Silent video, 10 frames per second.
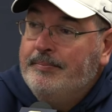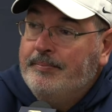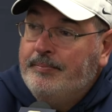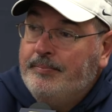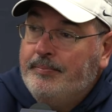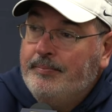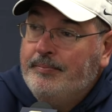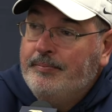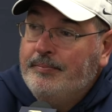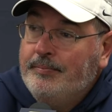That field goal
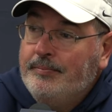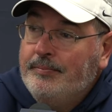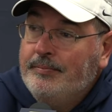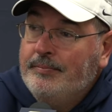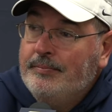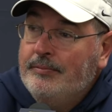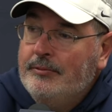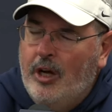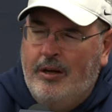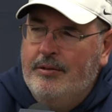was way short. Did you
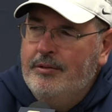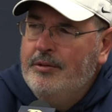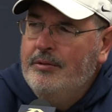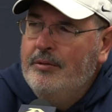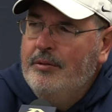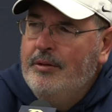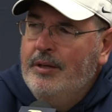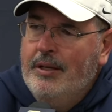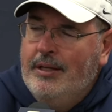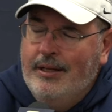think they got a piece of it?
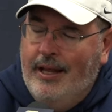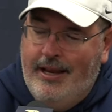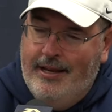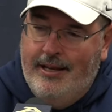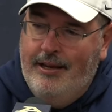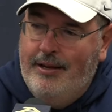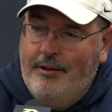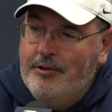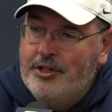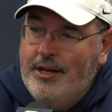Or? No,
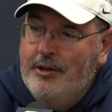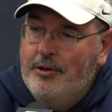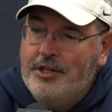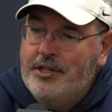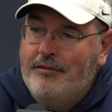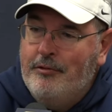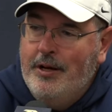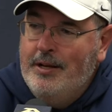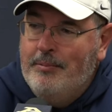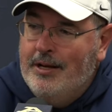it was into a stiff
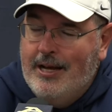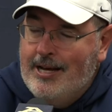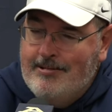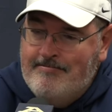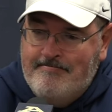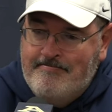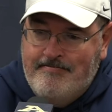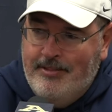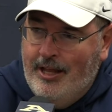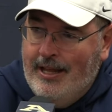wind, but no,
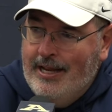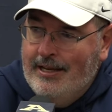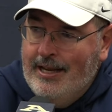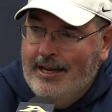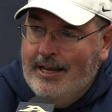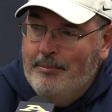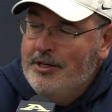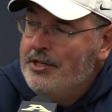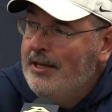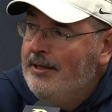they didn't get a
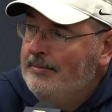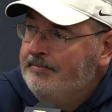piece of that thing.